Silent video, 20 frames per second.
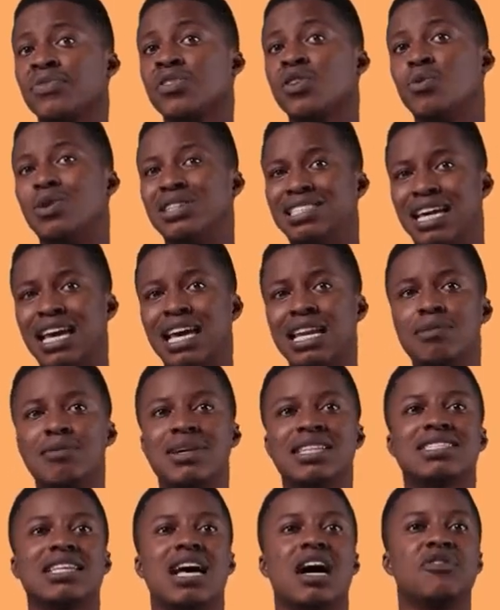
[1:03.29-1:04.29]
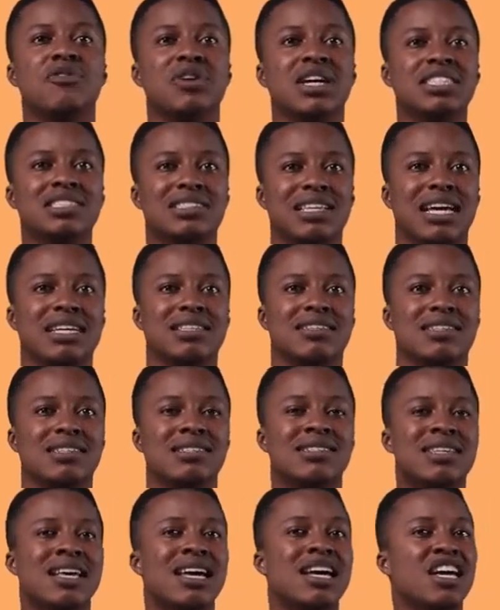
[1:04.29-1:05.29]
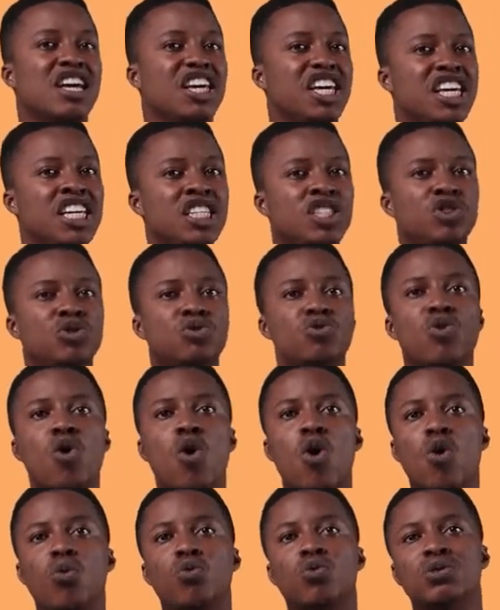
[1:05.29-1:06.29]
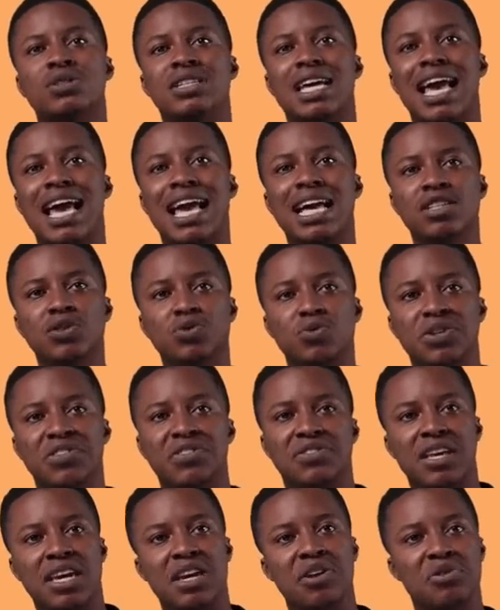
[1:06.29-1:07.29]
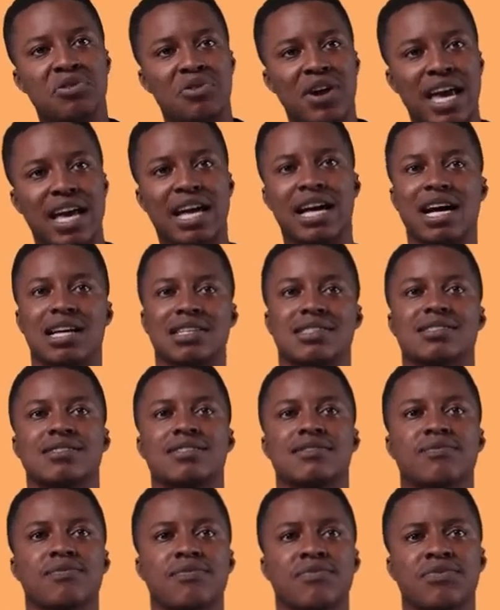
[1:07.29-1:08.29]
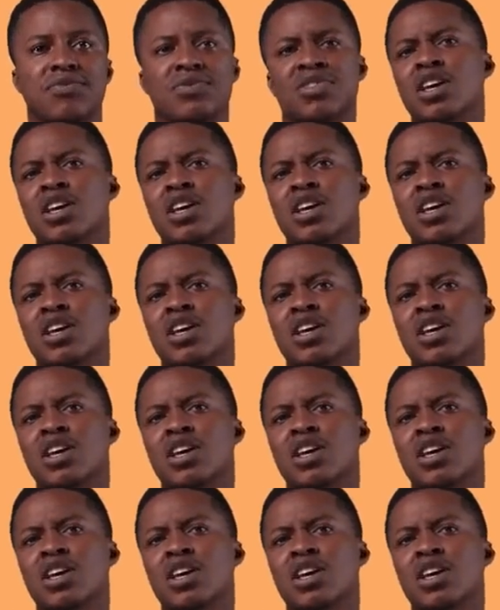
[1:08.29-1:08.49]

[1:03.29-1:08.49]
When the elements are arranged like this, each row would end with a rare gas.